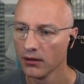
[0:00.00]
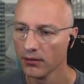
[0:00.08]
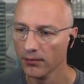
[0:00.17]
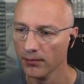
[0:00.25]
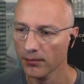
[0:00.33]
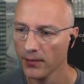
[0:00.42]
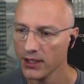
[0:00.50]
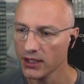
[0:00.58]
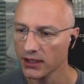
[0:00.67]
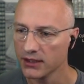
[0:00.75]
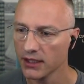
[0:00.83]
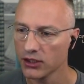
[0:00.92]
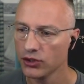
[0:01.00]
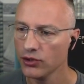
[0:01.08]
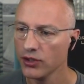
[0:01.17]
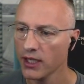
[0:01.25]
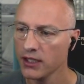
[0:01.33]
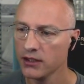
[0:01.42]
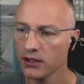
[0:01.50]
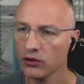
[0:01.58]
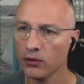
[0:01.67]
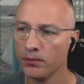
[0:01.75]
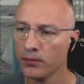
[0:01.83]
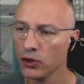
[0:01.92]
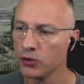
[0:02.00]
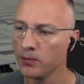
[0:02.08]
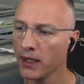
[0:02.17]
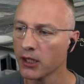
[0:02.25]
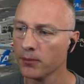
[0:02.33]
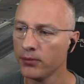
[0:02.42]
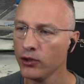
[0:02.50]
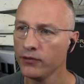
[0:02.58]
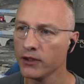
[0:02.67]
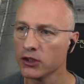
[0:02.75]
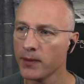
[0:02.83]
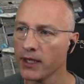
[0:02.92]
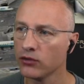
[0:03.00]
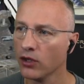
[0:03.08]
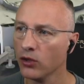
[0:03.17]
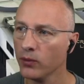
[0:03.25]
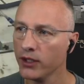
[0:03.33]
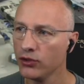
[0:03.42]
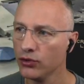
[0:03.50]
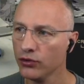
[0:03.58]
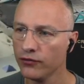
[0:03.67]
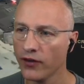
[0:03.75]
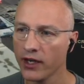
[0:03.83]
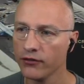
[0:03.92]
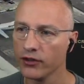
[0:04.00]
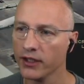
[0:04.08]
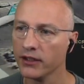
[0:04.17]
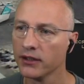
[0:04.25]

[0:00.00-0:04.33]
Magic 6290, pushback approved, expect runway 25 right.